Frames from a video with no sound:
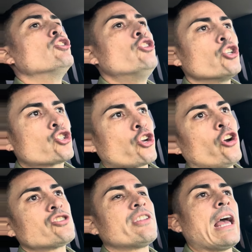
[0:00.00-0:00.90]
The
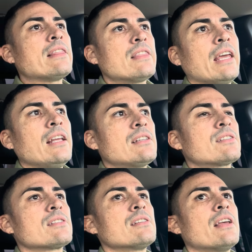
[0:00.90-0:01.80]
church that
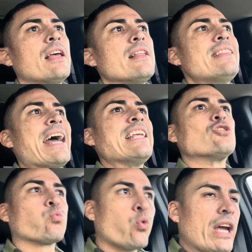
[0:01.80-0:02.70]
thinks that
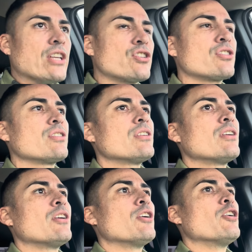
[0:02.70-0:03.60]
is rich,
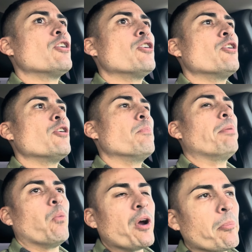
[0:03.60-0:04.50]

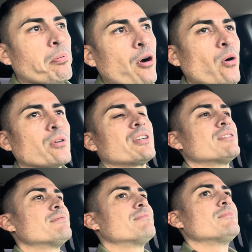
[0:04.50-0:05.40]
but we're broke.
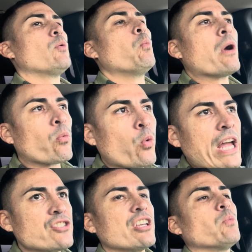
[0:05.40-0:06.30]
We're
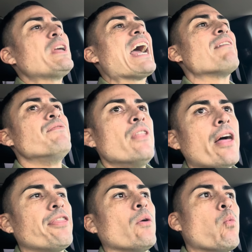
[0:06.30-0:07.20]
wretched. We have
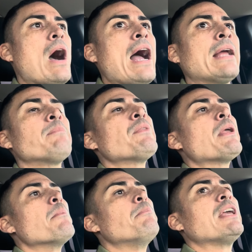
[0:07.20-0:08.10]
nothing. Why?
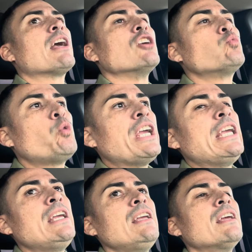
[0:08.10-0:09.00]
Because
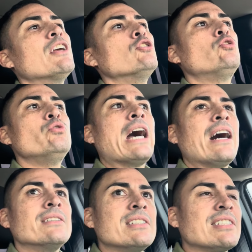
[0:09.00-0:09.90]
we do not
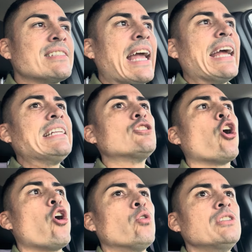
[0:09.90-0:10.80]
understand the
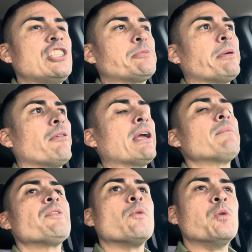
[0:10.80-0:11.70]
Holy Spirit,
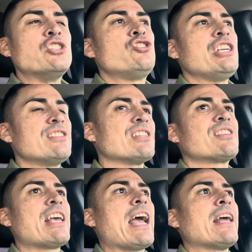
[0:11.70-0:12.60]
which Jesus
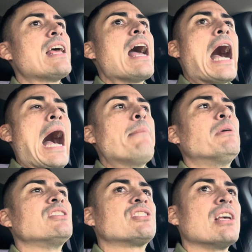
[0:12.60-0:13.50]
said I
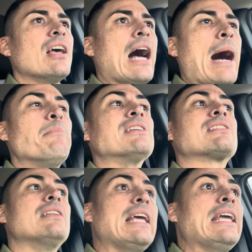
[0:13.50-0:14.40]
must I
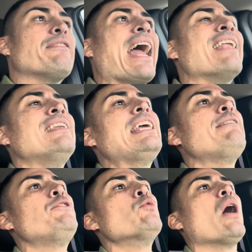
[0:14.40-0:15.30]
must leave and
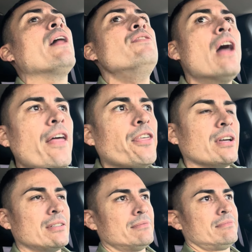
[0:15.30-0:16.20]
leave you
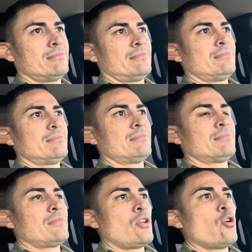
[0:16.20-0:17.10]
another,
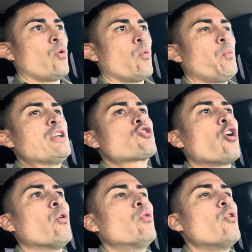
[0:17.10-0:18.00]
which
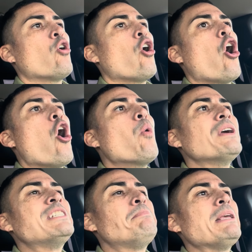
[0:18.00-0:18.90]
will
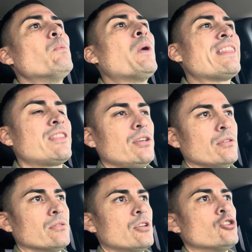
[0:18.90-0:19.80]
always be with
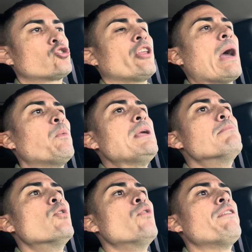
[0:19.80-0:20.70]
you, so that we
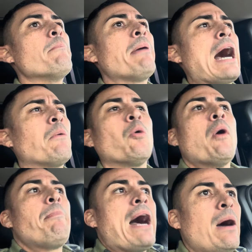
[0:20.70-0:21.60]
move in power.
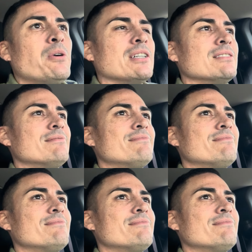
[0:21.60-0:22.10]
What power?